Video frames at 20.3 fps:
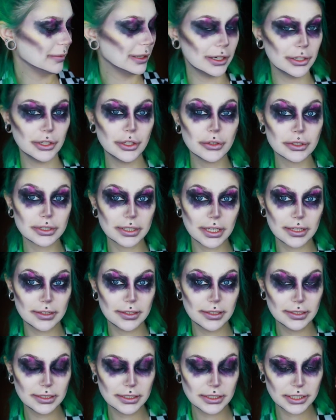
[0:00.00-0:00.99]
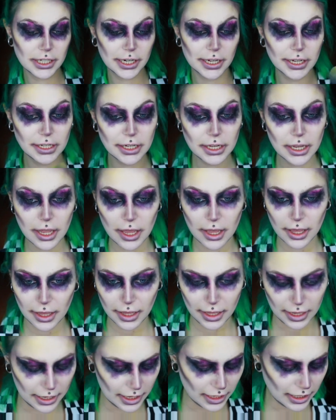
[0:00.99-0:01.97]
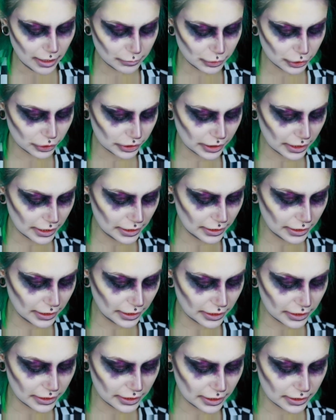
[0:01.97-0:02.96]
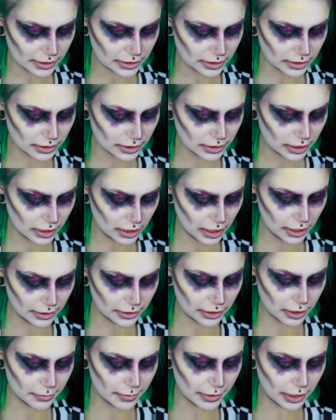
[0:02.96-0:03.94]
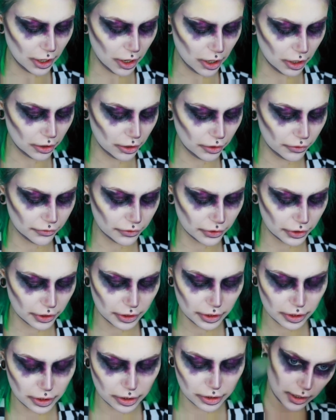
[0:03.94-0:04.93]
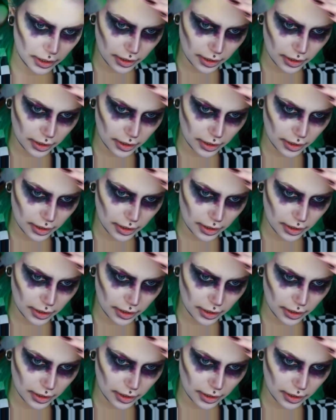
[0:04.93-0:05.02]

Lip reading: I'm gonna use this shade, and I'm just gonna layer this a little bit all over.